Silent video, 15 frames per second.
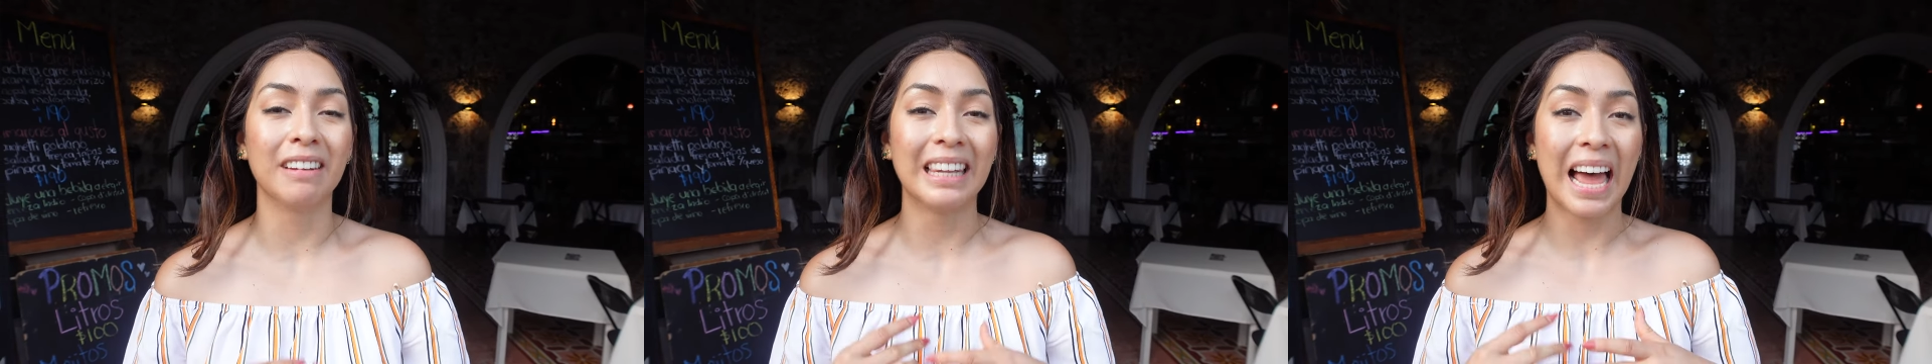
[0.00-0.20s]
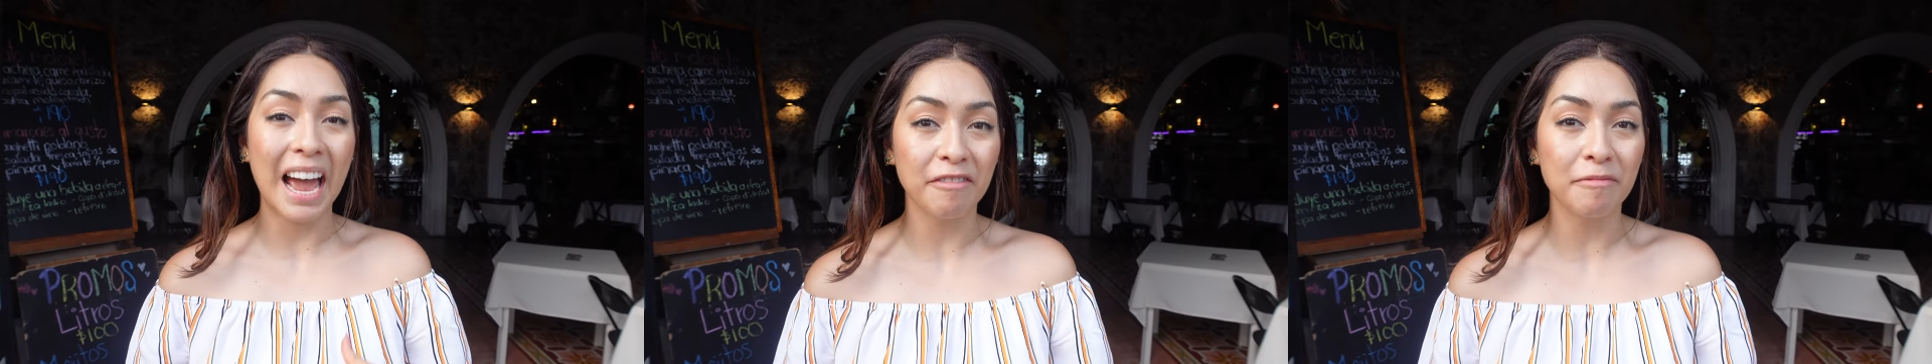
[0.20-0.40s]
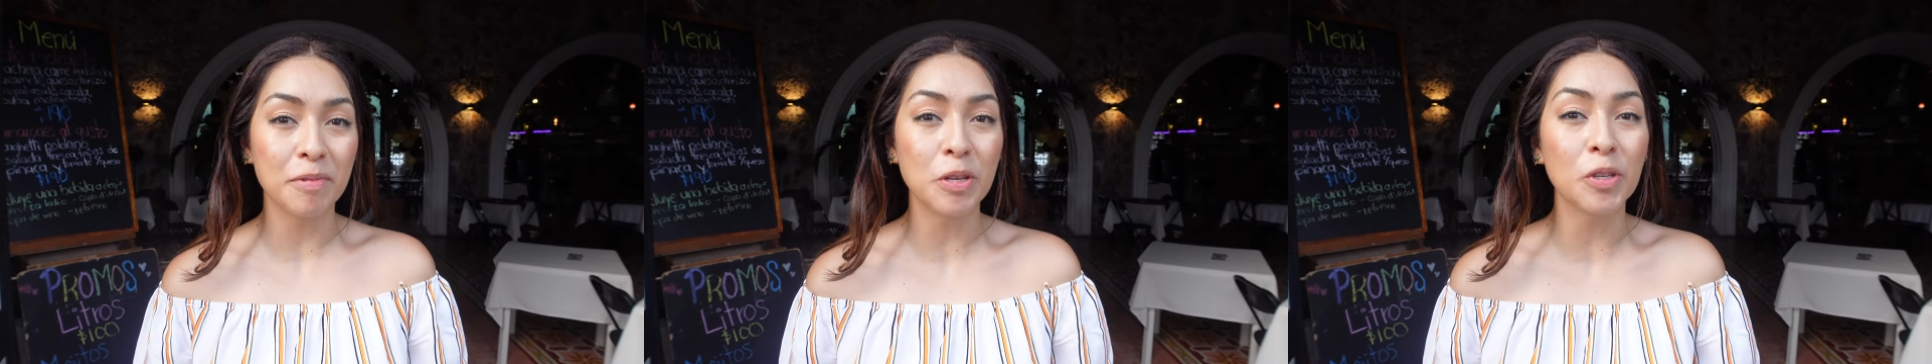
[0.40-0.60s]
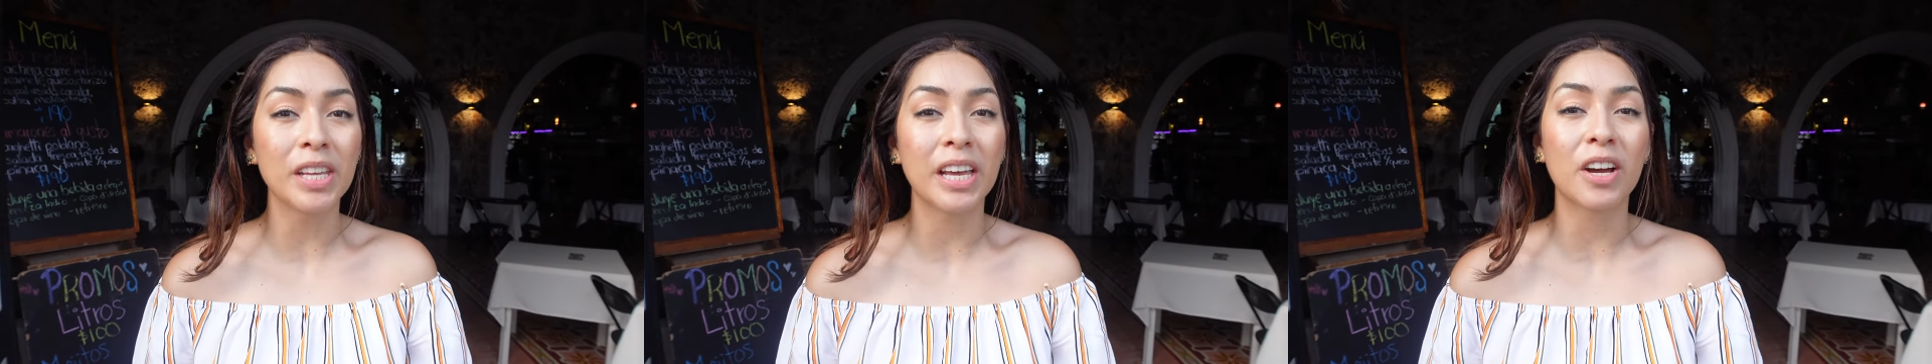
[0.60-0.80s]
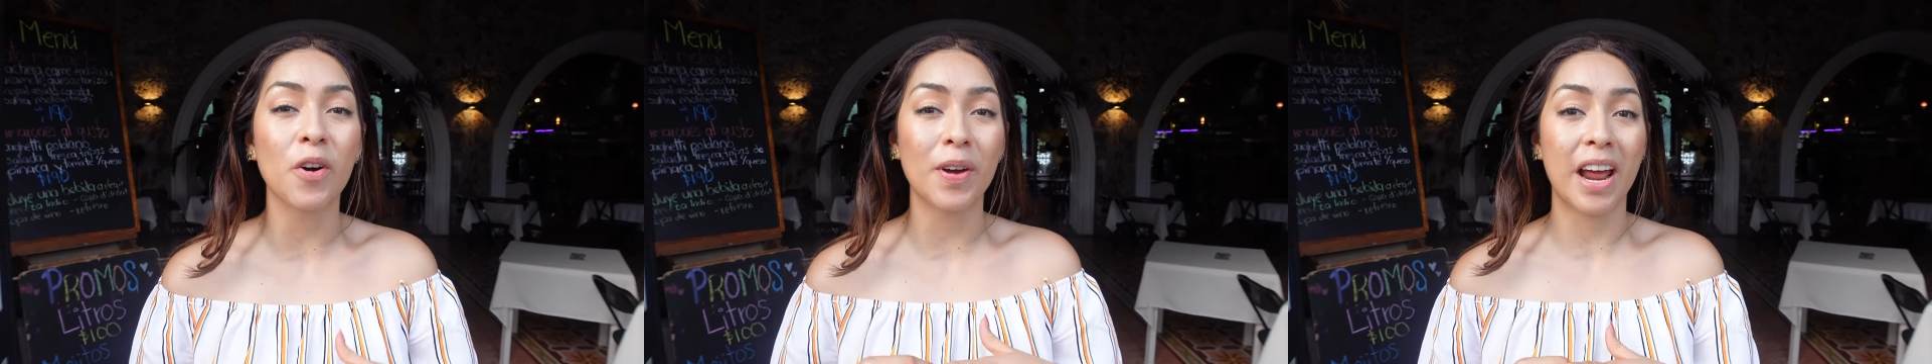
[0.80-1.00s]
live
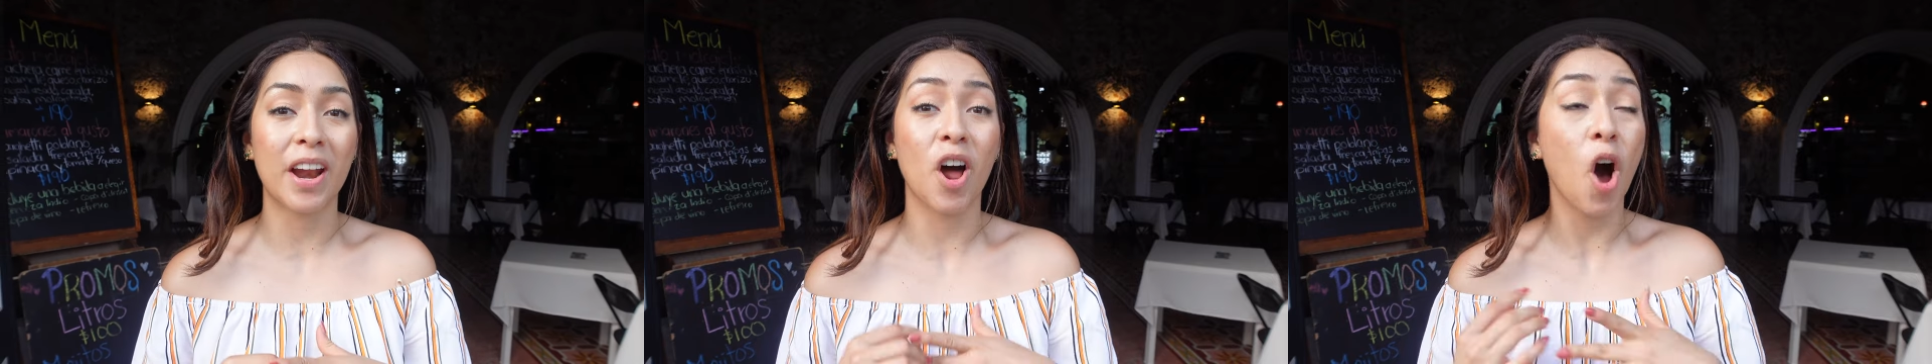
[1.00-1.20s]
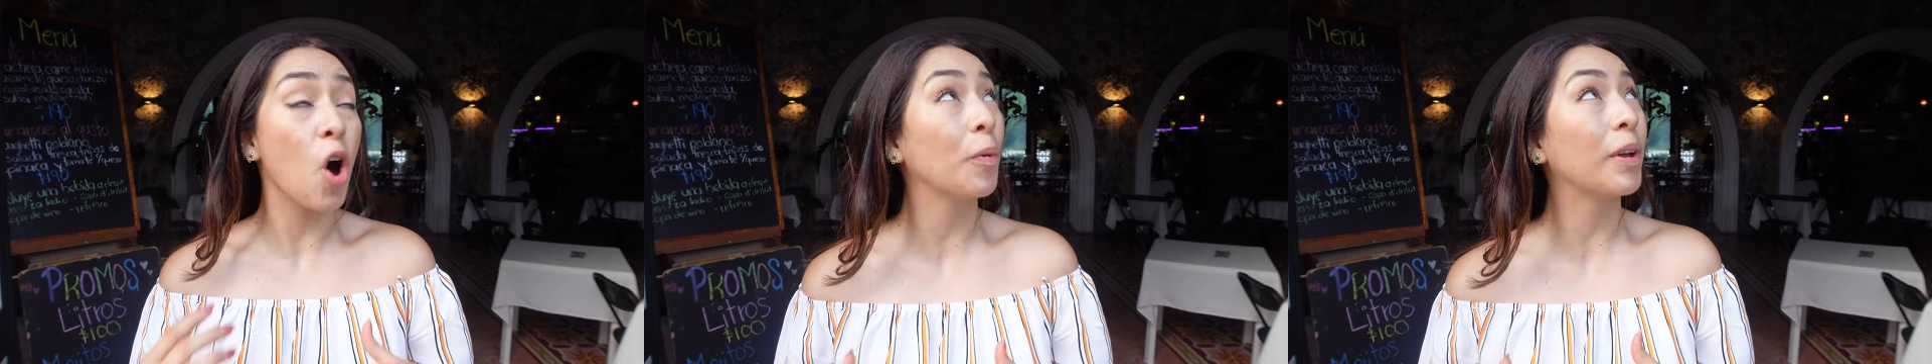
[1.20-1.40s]
music going on all